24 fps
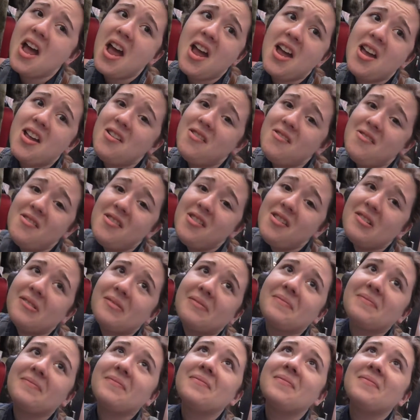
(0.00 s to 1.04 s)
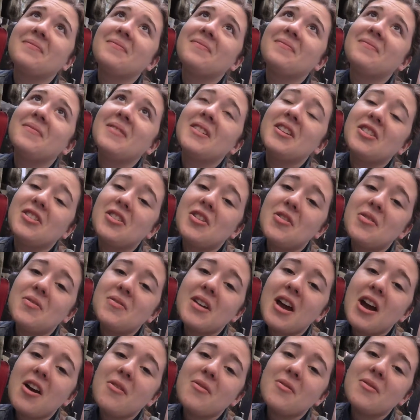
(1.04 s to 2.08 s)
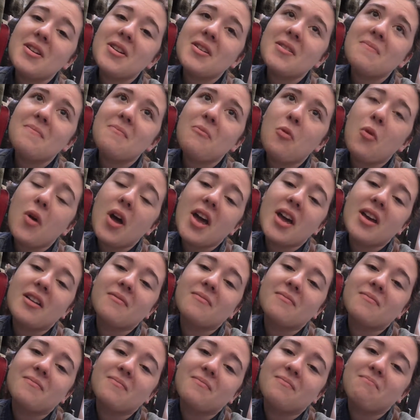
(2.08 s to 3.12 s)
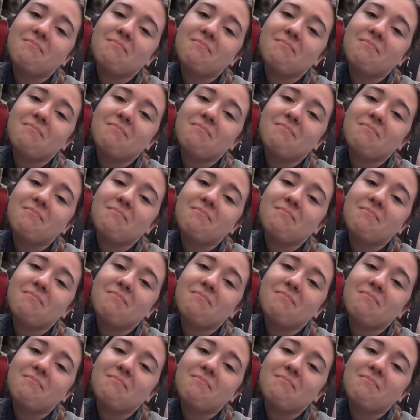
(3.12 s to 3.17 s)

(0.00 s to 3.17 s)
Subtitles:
I don't know. So now we wait.